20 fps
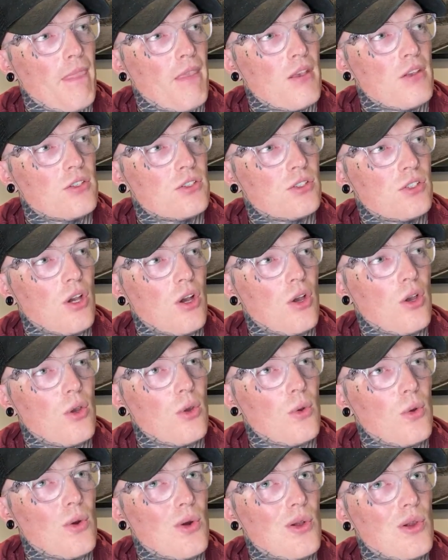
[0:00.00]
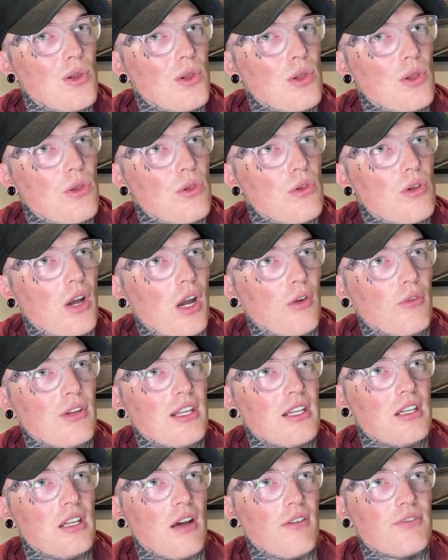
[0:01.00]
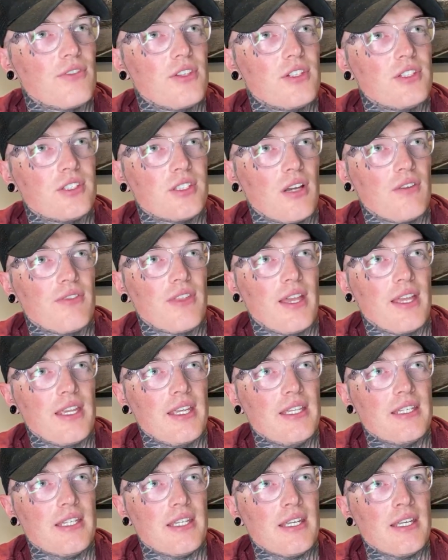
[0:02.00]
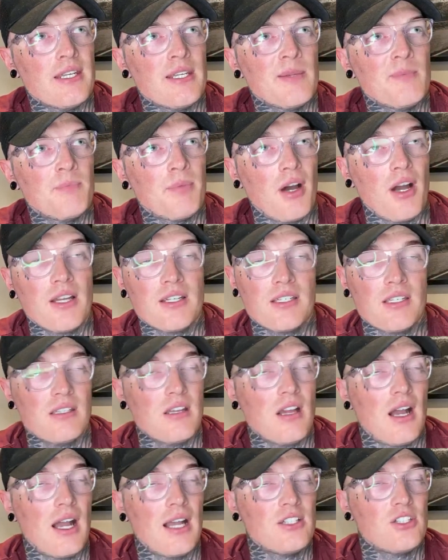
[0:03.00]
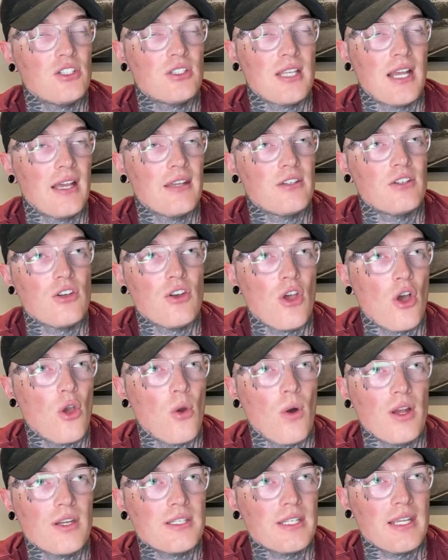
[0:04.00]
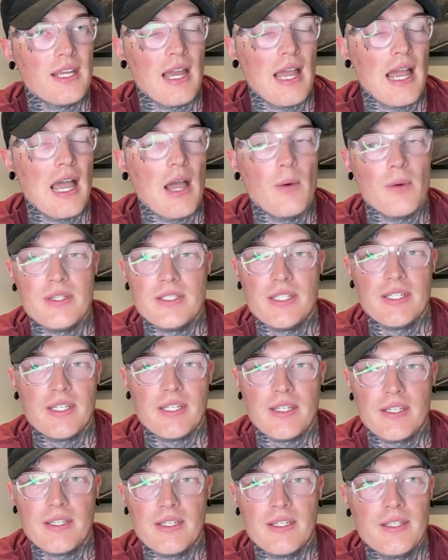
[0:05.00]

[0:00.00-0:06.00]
So I really loved the stuff that he did, but I just had no idea how he did it,